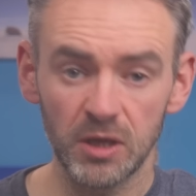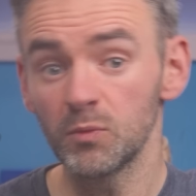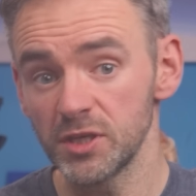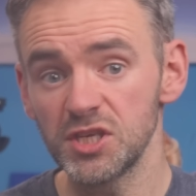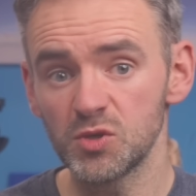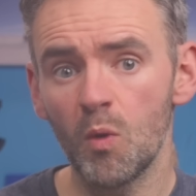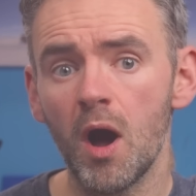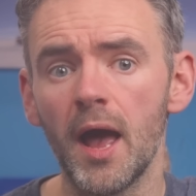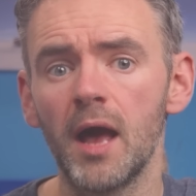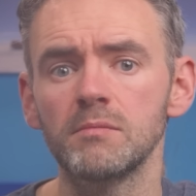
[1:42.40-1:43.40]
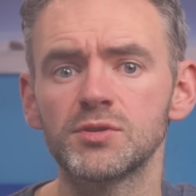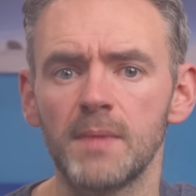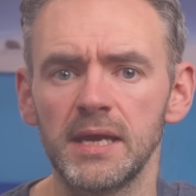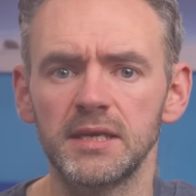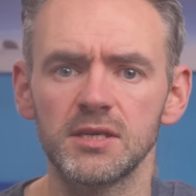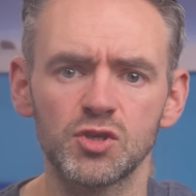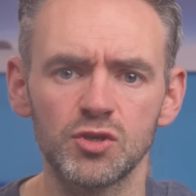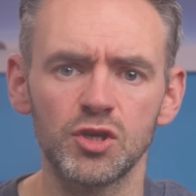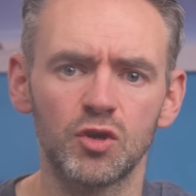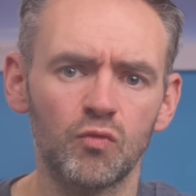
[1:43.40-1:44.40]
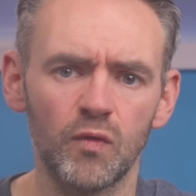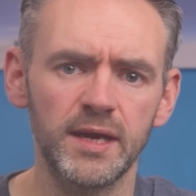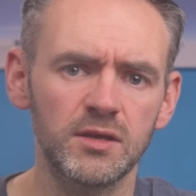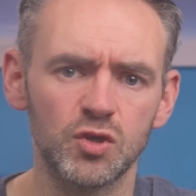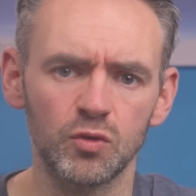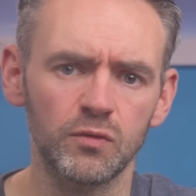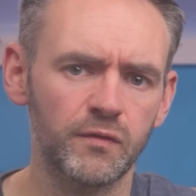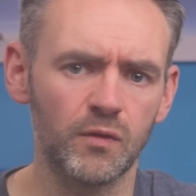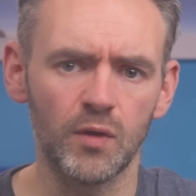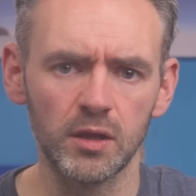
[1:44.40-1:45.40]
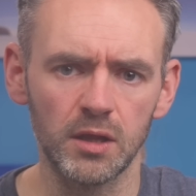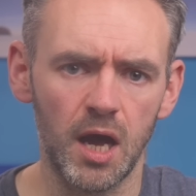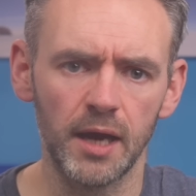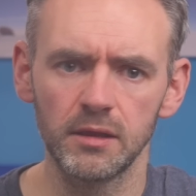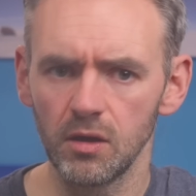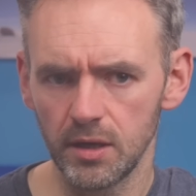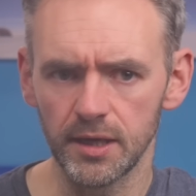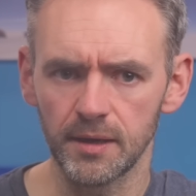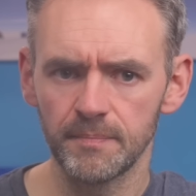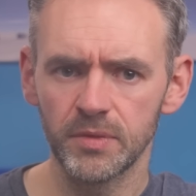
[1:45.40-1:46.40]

which is what helps make it such a great tool for online learning.